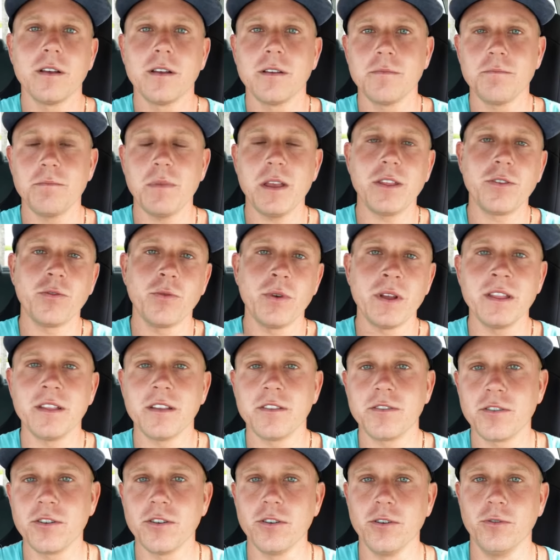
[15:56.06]
between the
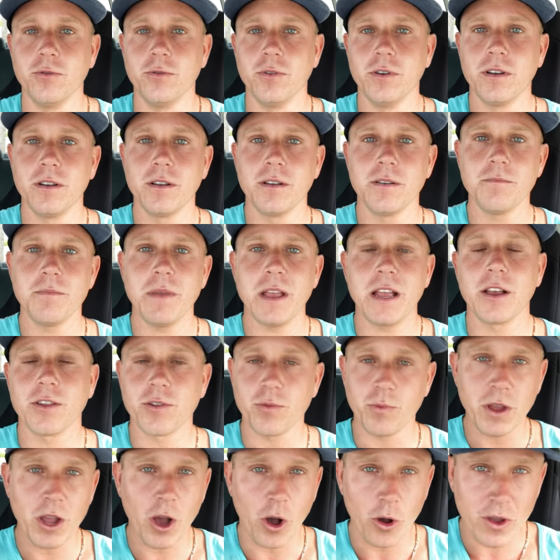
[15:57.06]
two, because
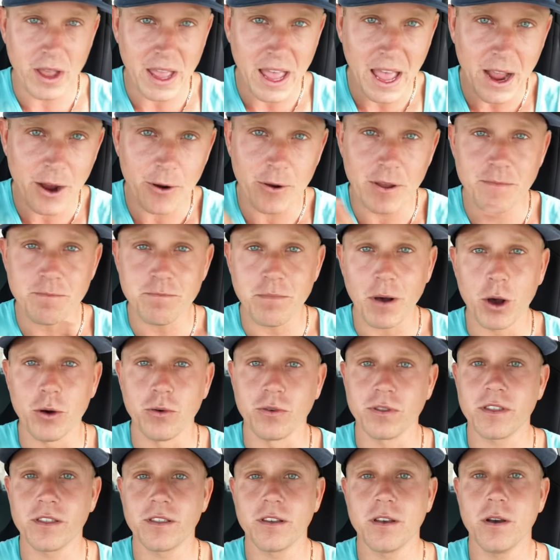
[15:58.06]
we all carry
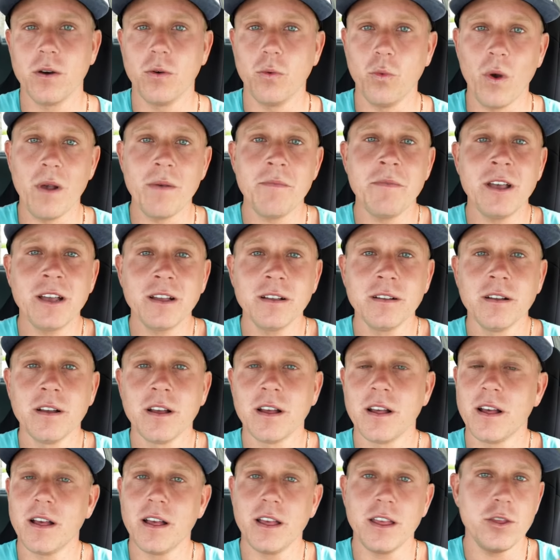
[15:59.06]
both. Women,
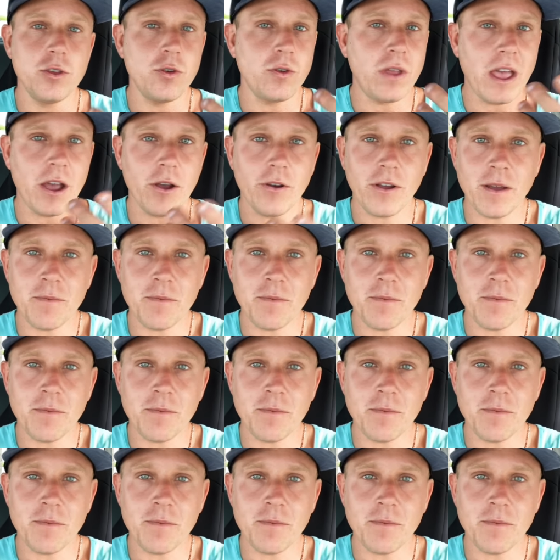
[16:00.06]
you carry a